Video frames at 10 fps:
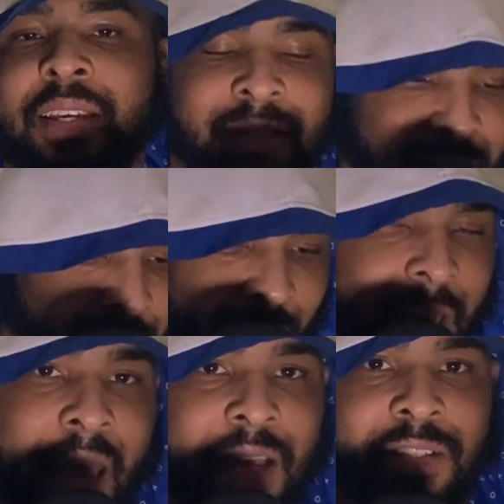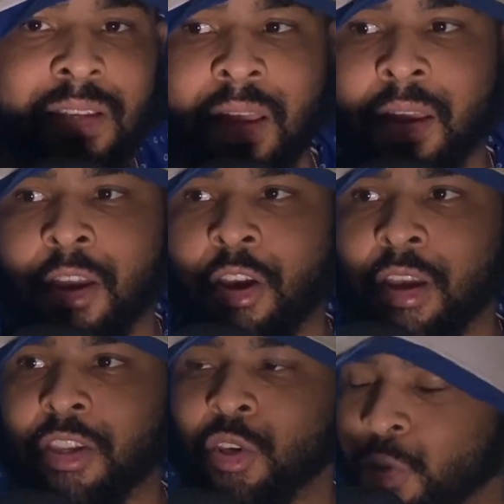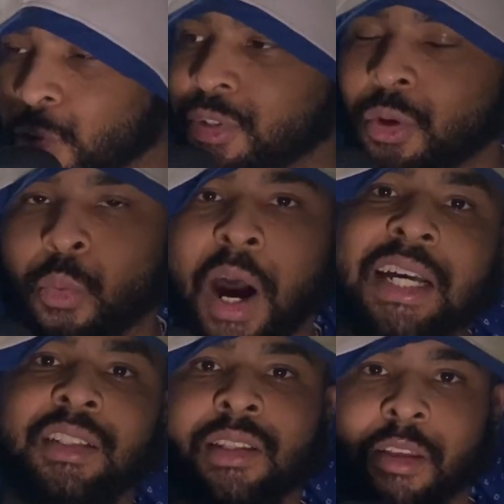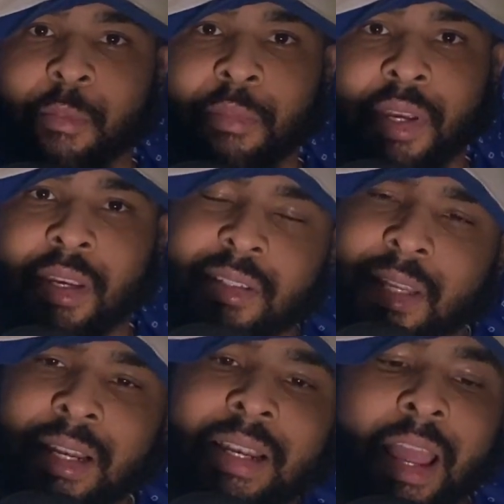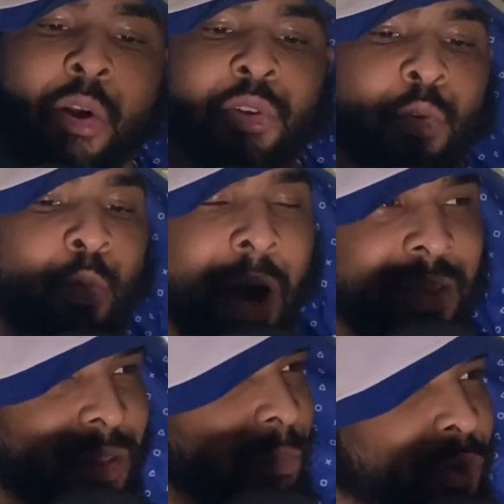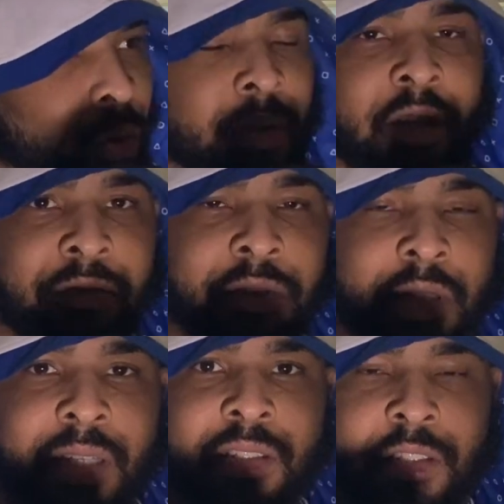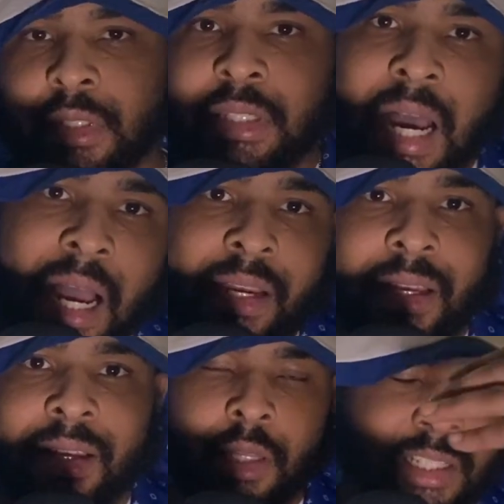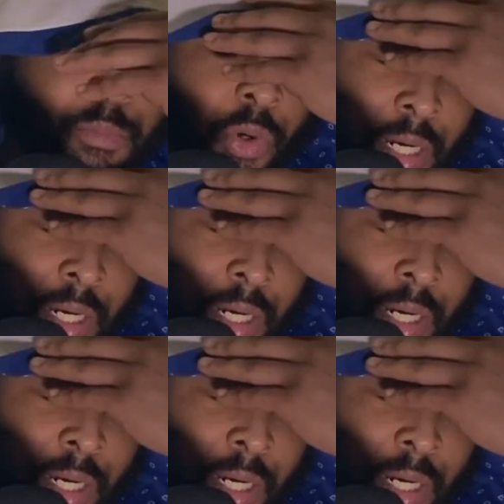said as you used to watch them, instead of now you watch them through a different lens. Doc, let's point